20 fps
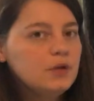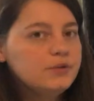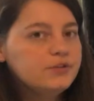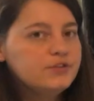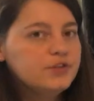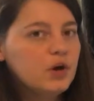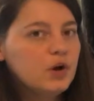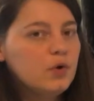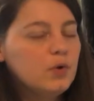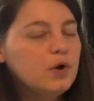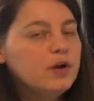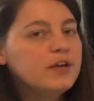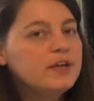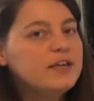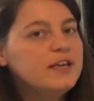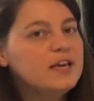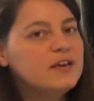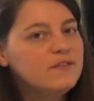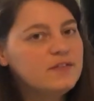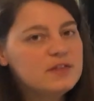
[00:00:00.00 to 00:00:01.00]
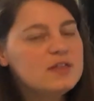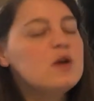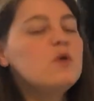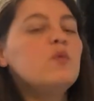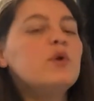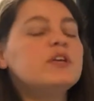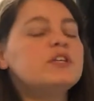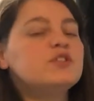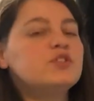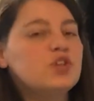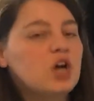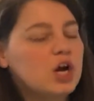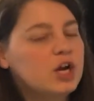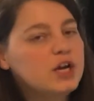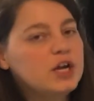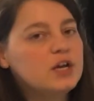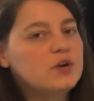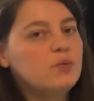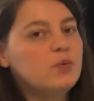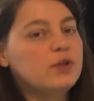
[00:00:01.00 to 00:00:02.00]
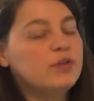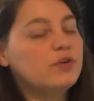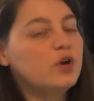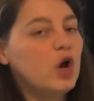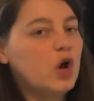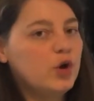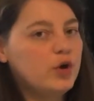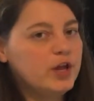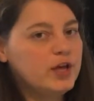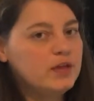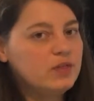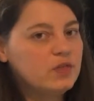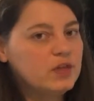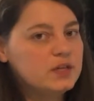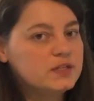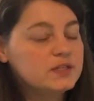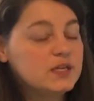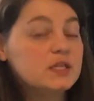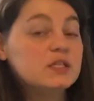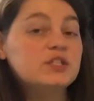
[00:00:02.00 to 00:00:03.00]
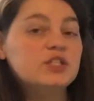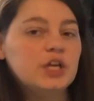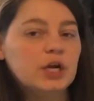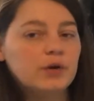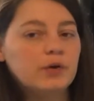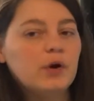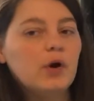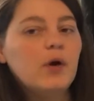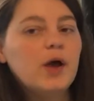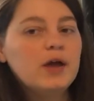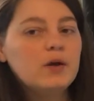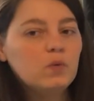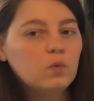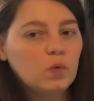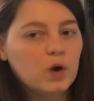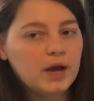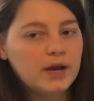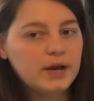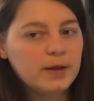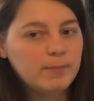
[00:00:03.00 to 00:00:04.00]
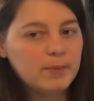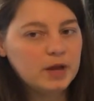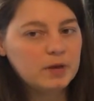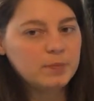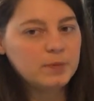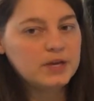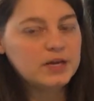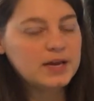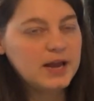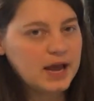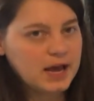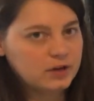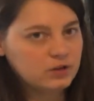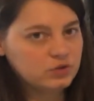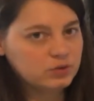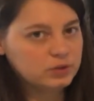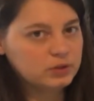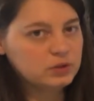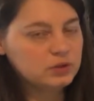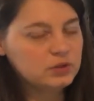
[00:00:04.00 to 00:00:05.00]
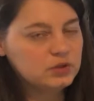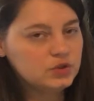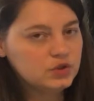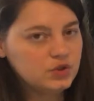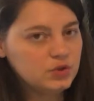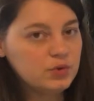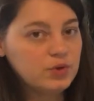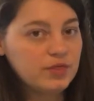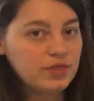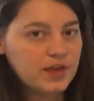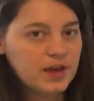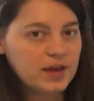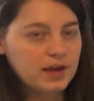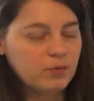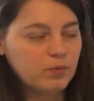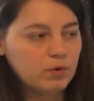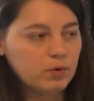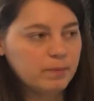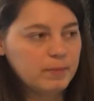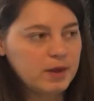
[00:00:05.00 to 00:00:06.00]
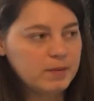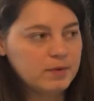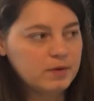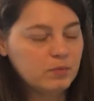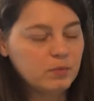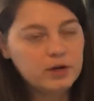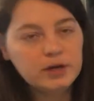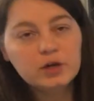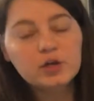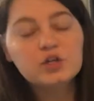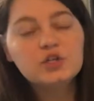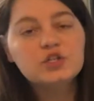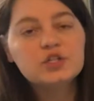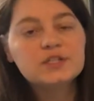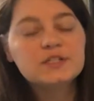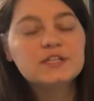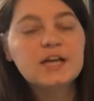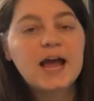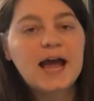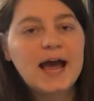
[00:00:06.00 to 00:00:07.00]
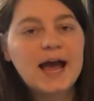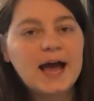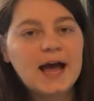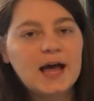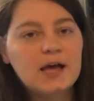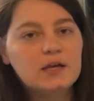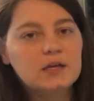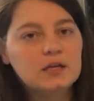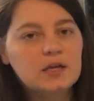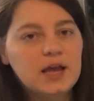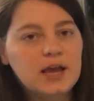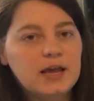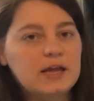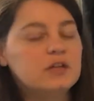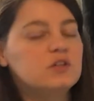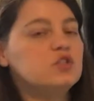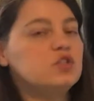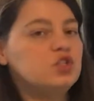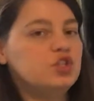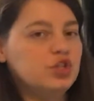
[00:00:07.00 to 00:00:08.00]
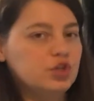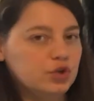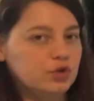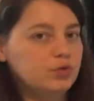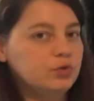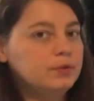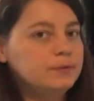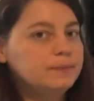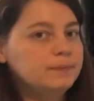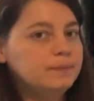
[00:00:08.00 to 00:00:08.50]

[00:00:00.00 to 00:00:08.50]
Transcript: So given that we started with coding things as 0 and 1, it might be natural to think, well, maybe we could just add a 2.